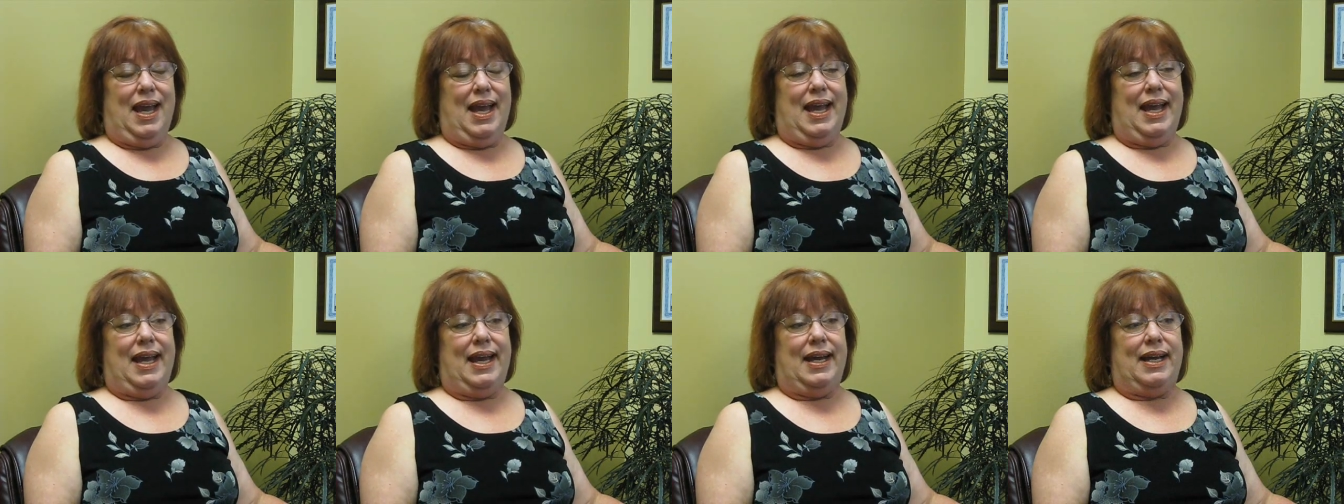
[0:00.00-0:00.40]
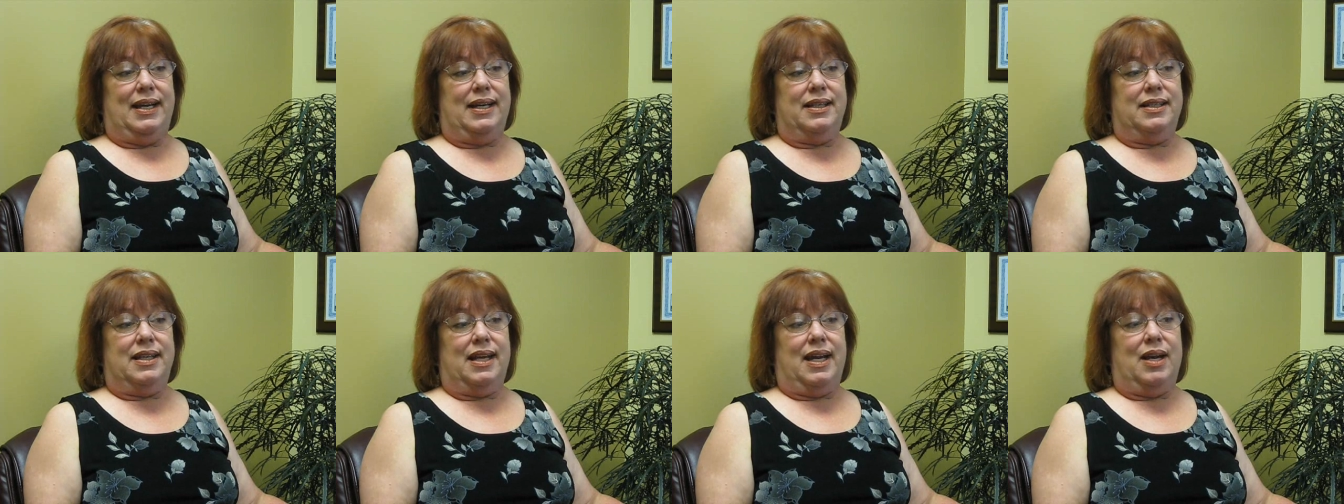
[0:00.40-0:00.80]

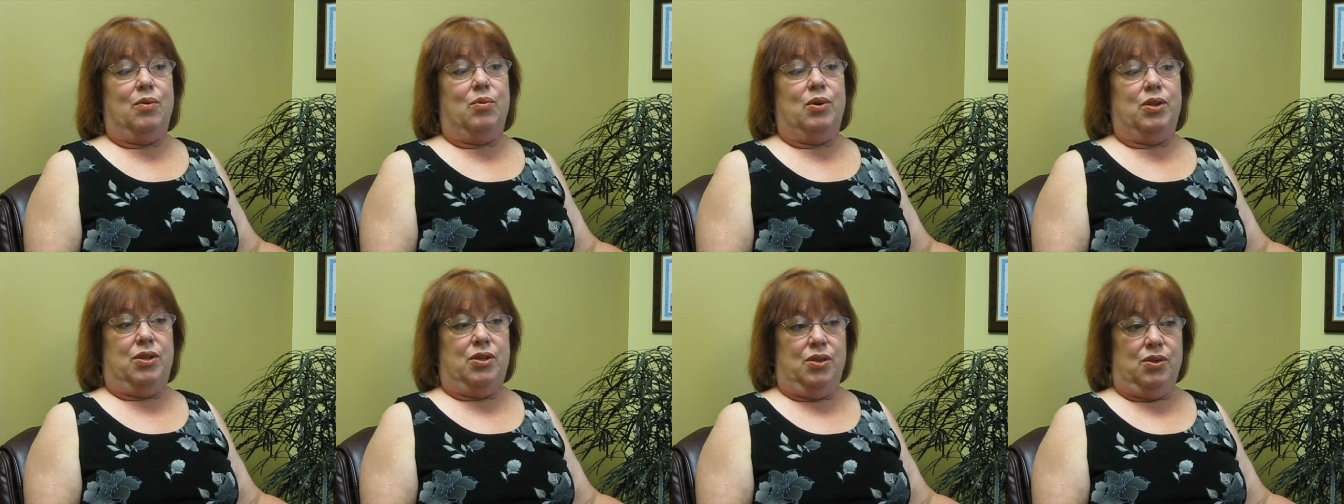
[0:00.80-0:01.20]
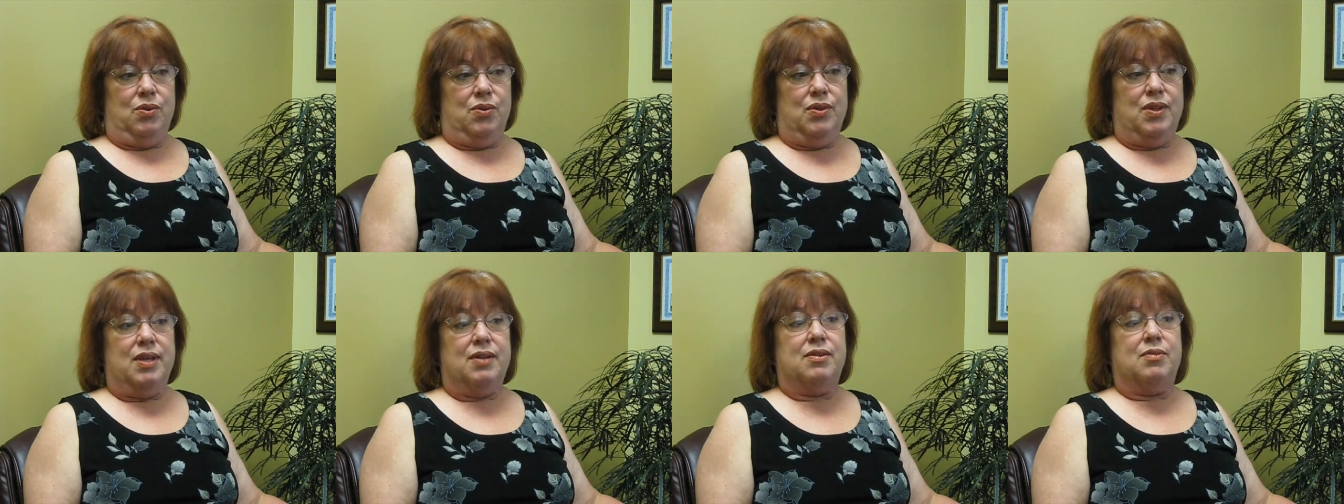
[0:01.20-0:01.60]
And I would do
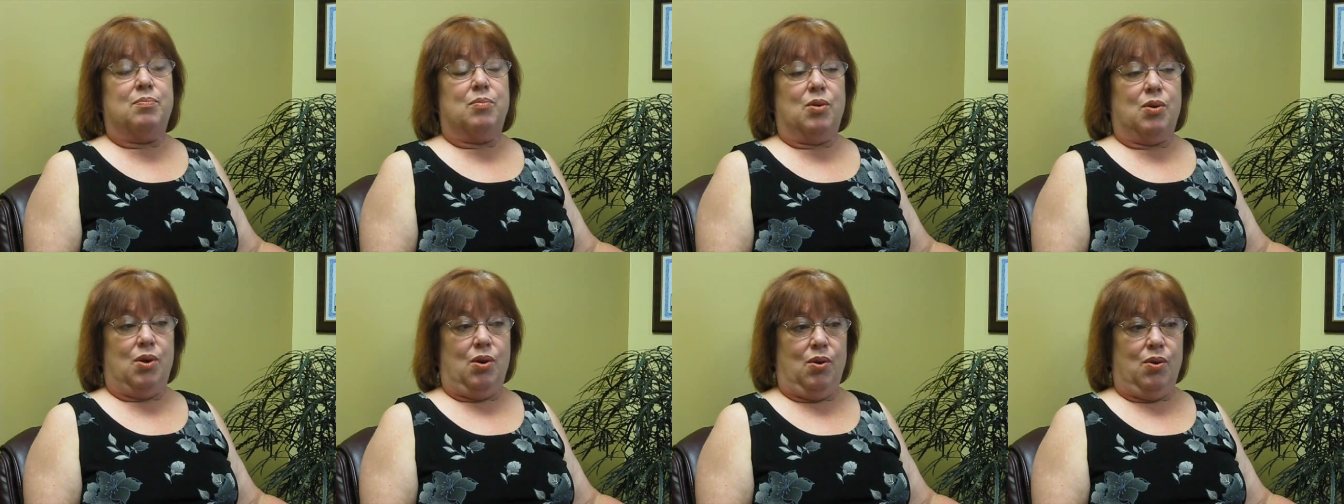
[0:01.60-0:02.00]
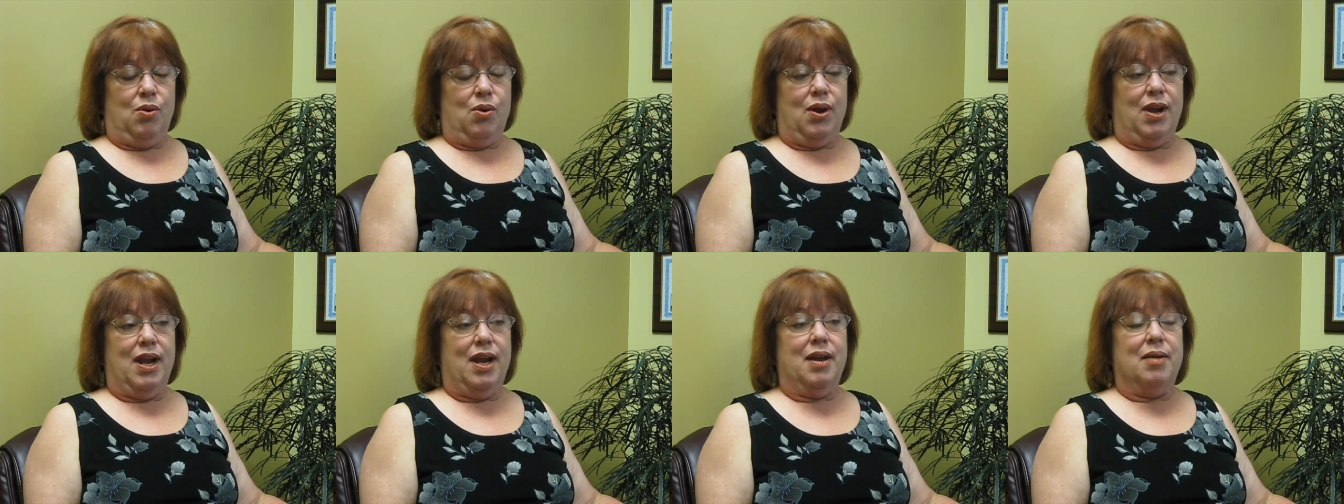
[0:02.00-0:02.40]
this
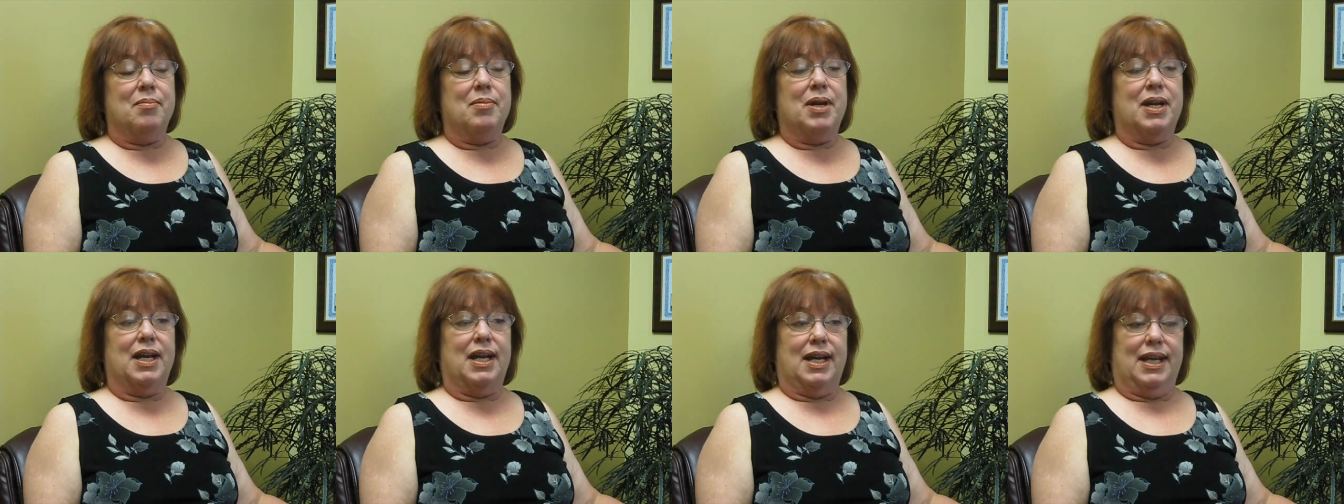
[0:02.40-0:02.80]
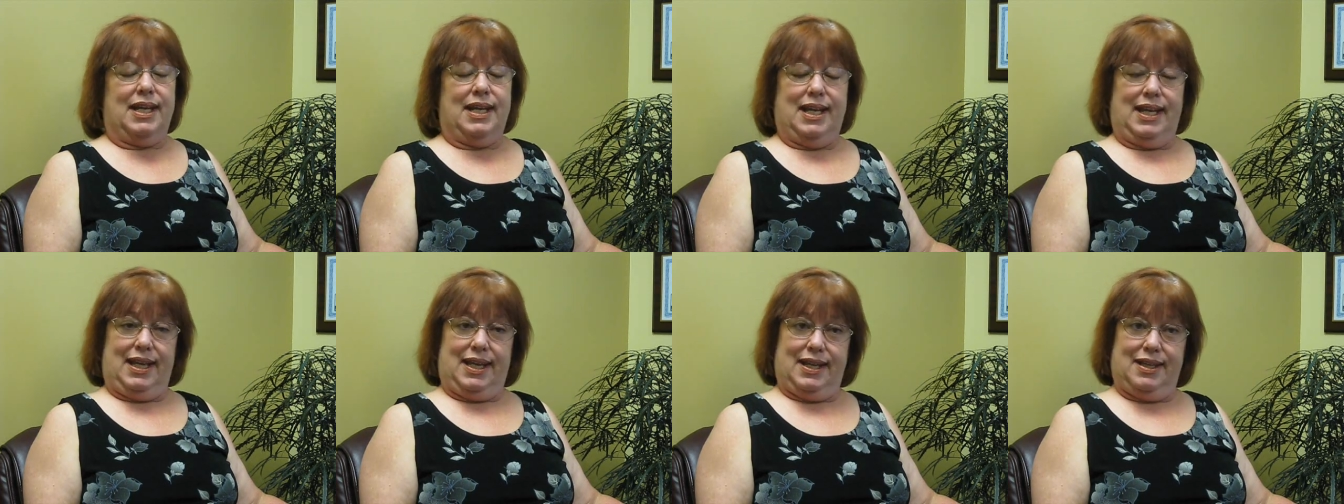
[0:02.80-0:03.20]
program
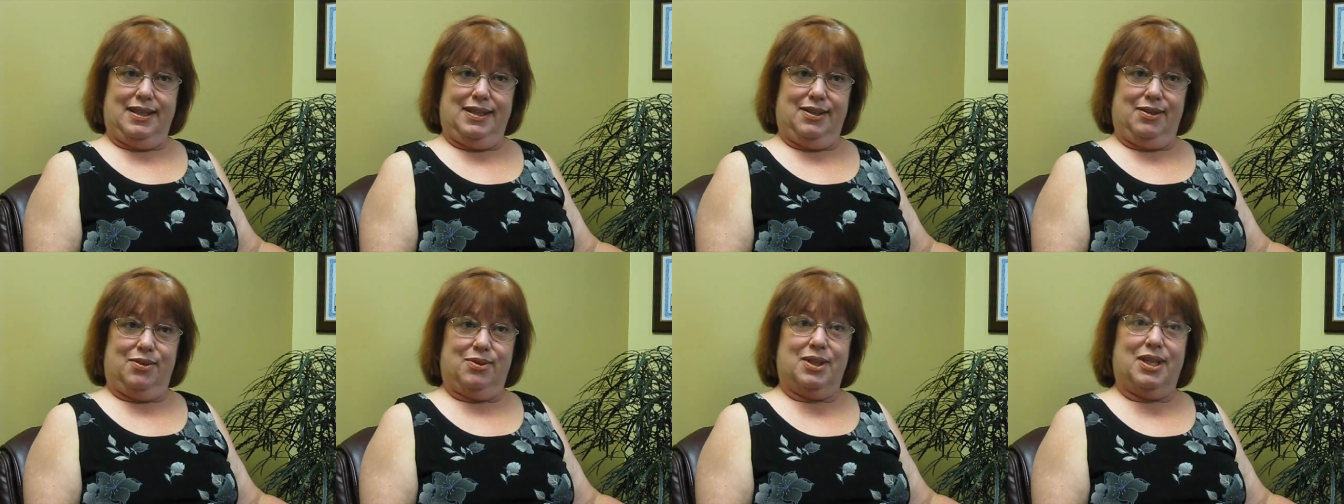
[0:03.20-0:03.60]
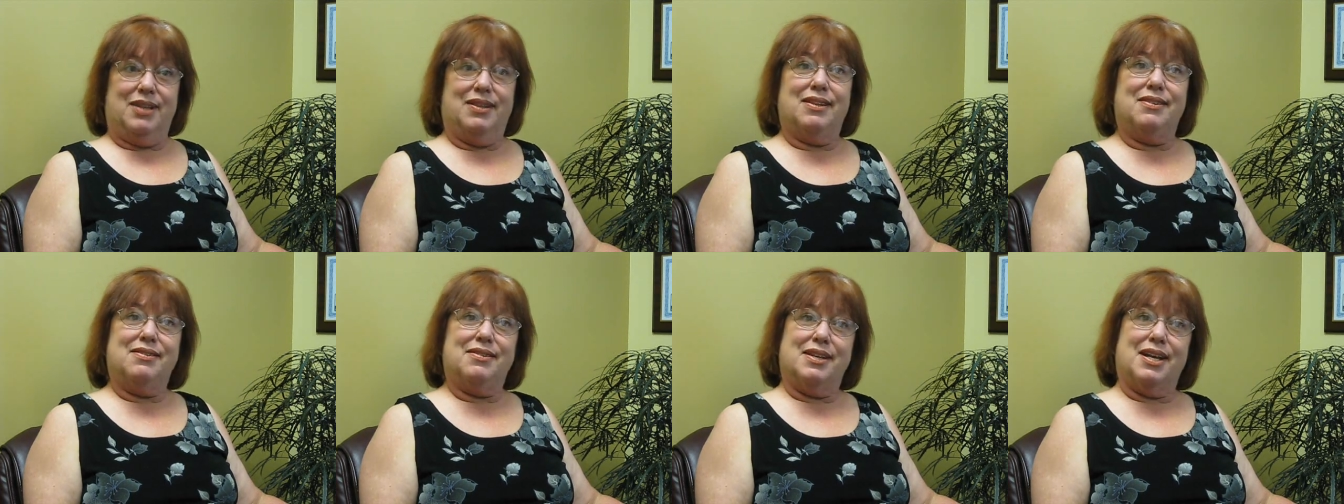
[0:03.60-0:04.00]
again, only
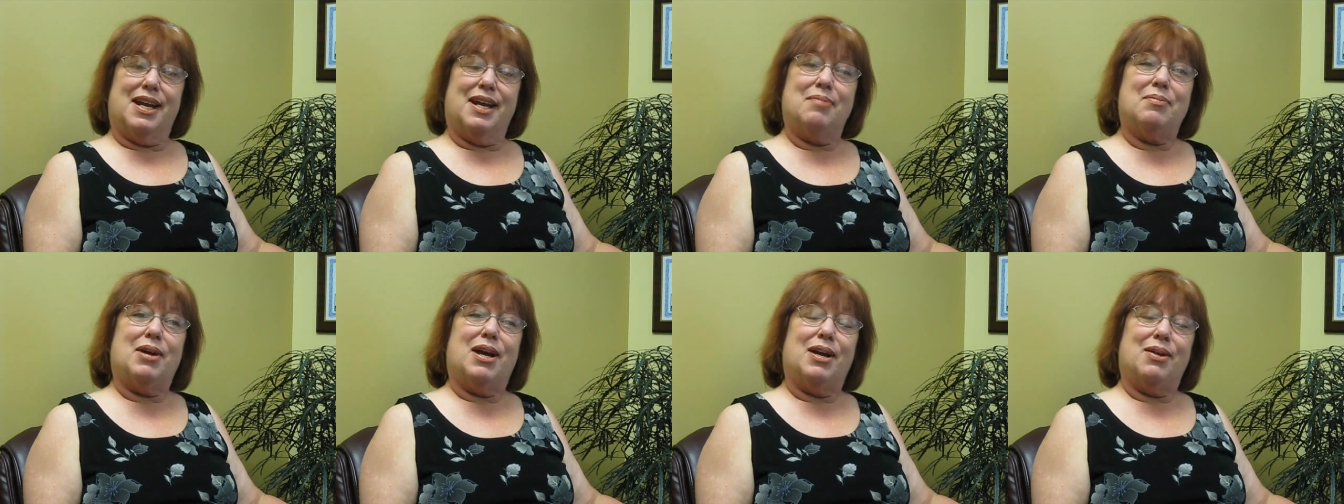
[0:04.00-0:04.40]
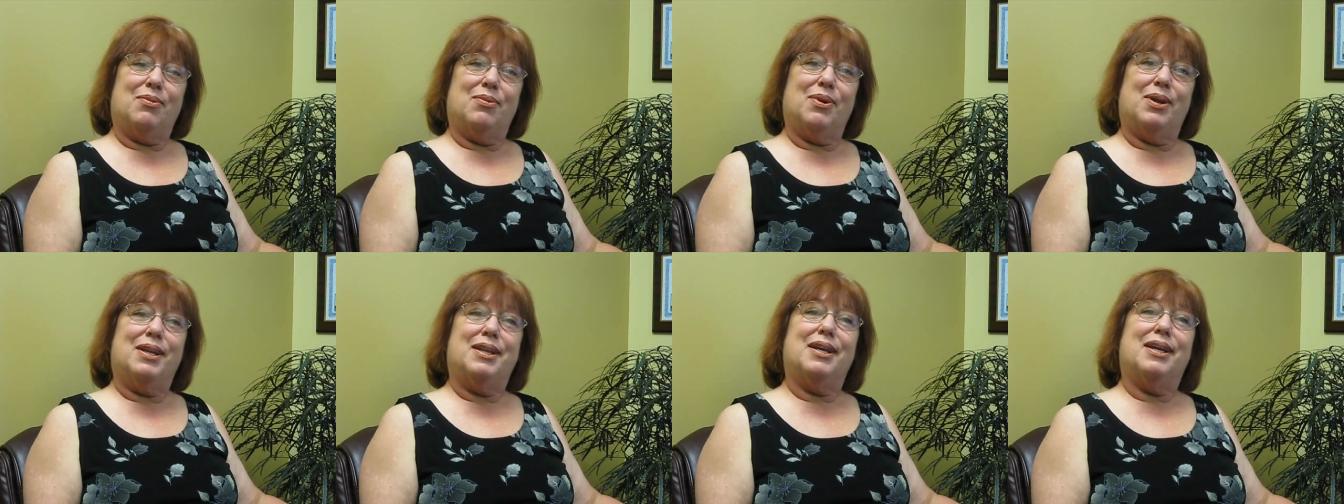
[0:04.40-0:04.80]
this time I
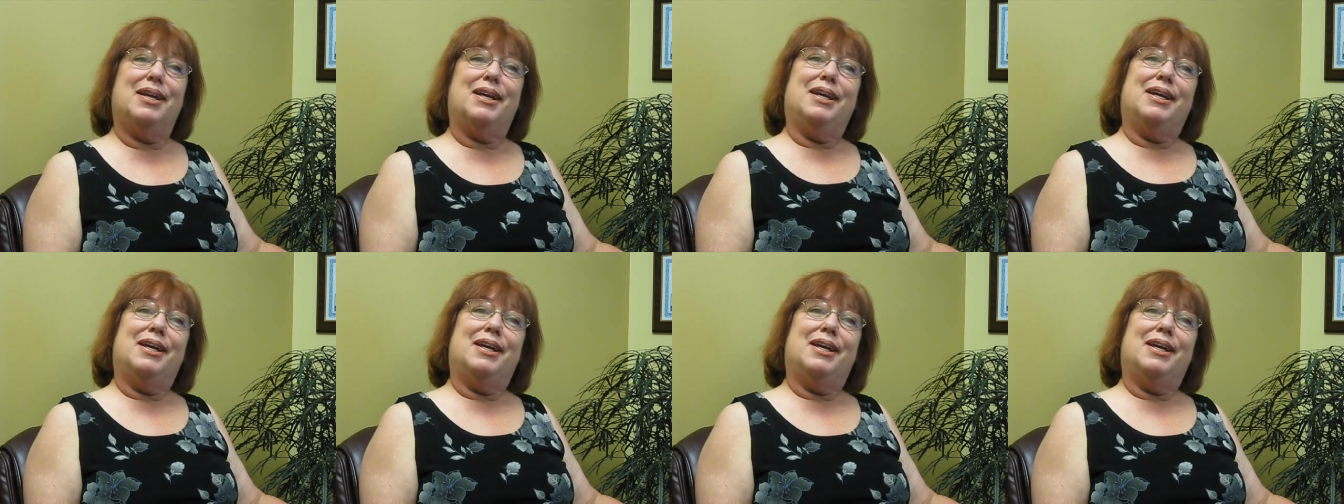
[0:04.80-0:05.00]
would